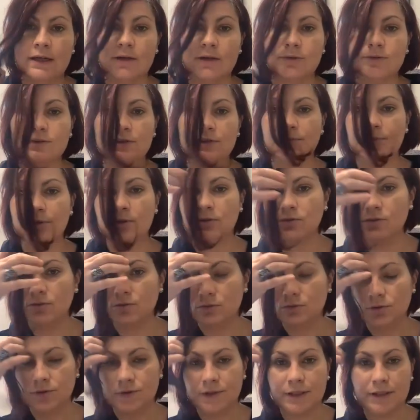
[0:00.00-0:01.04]
housekeeping
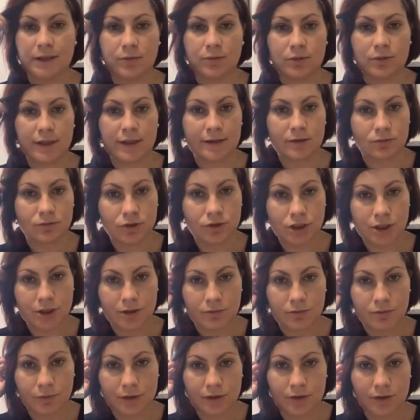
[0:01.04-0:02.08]
rules that I would like to
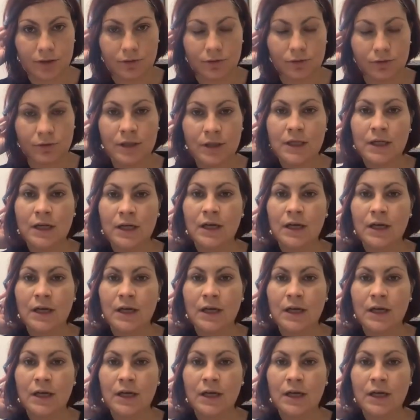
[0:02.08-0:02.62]
share with you.